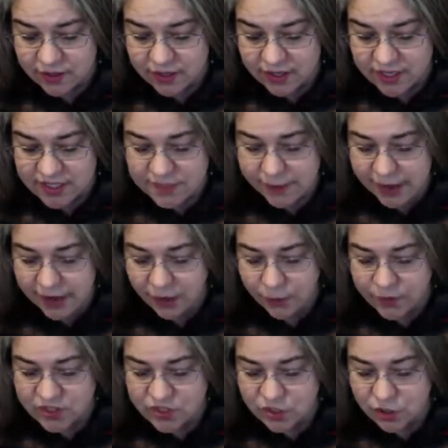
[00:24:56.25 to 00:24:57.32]
His back
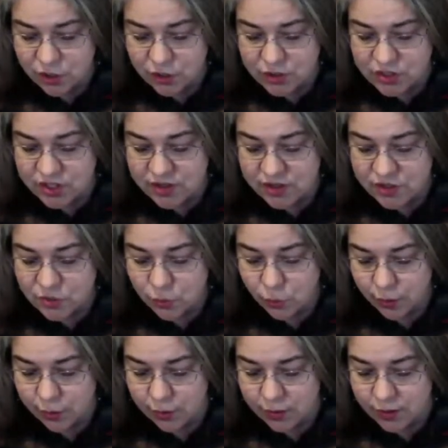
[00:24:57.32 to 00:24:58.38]
was turned to the
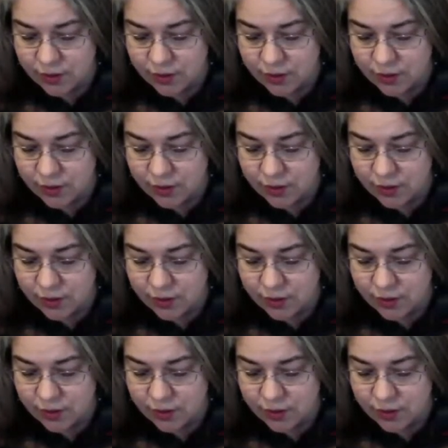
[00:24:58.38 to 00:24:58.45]
door,